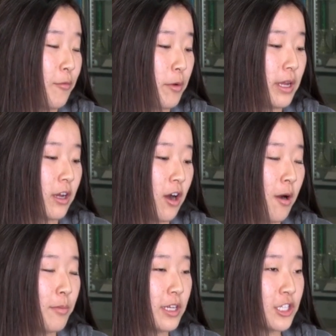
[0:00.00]
what we
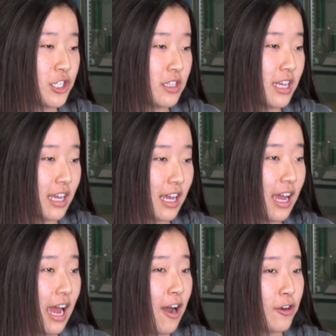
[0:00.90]
accomplished and like
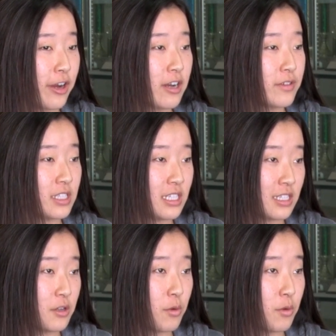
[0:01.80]
how great of a season